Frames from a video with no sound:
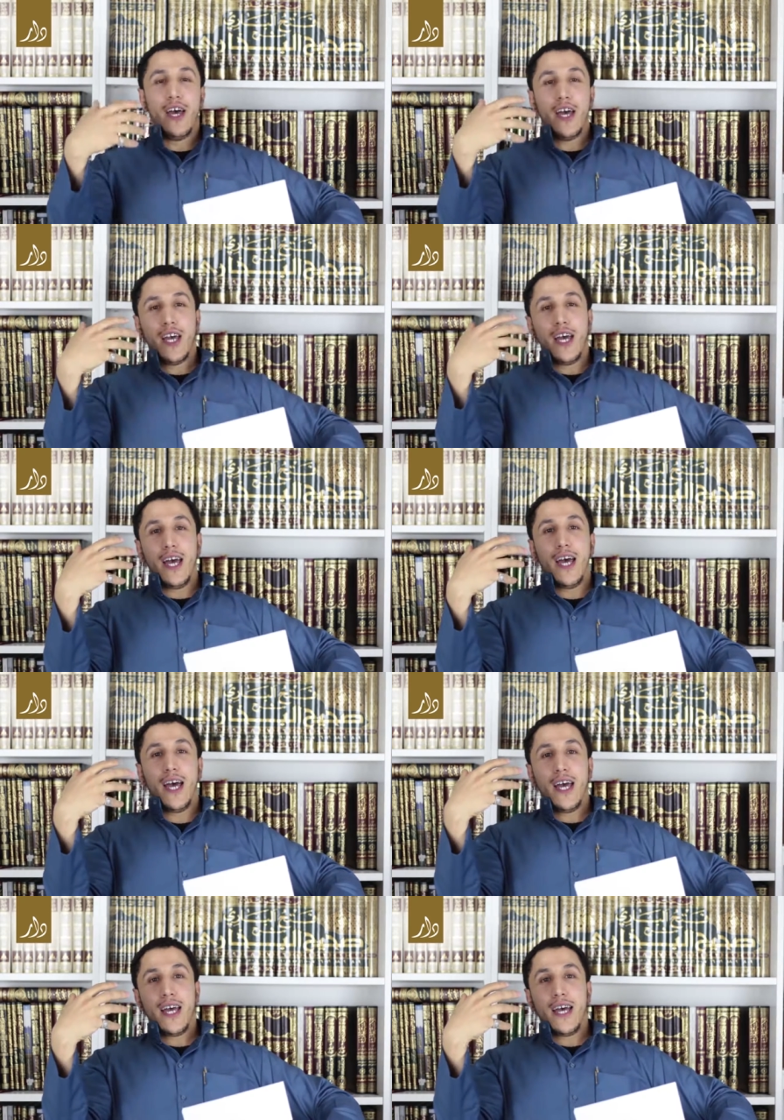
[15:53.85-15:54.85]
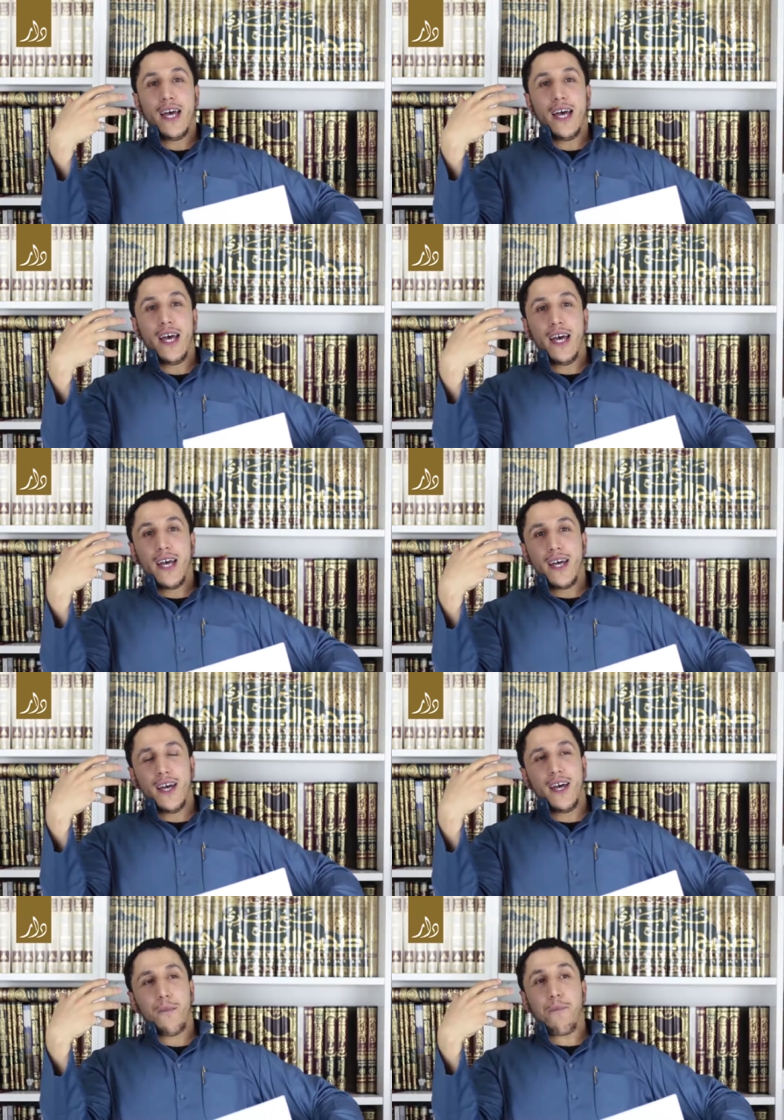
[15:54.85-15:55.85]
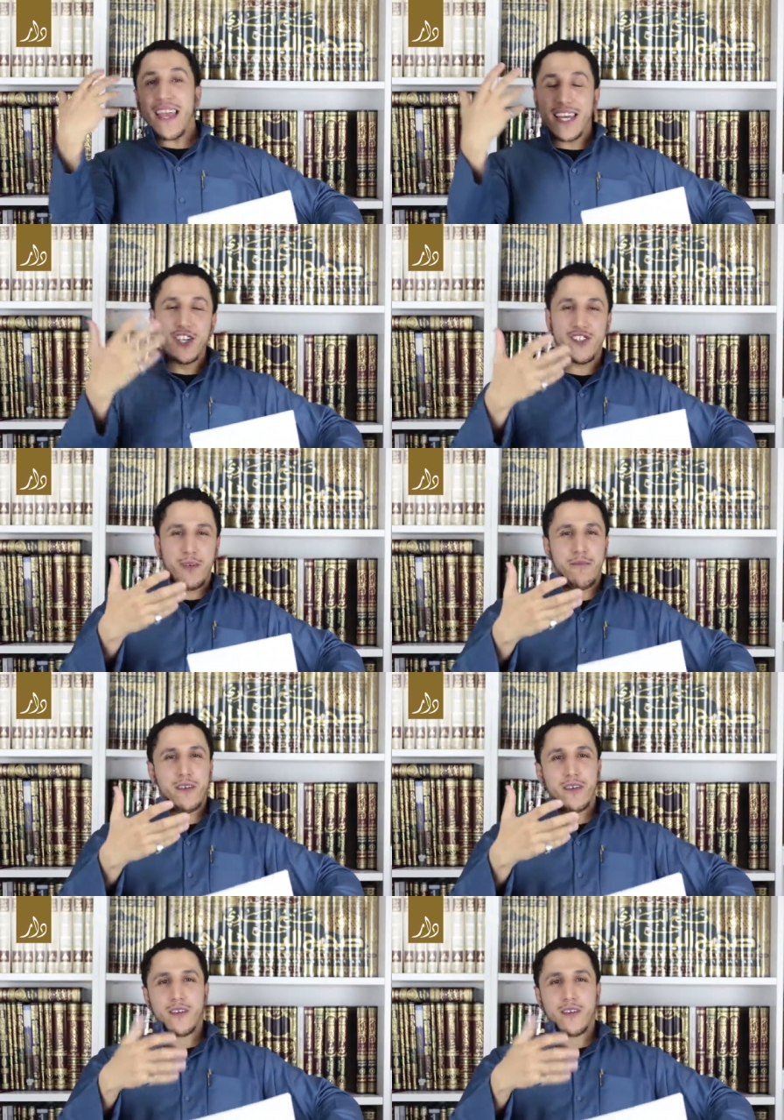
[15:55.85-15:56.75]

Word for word: uh, uh, paganism.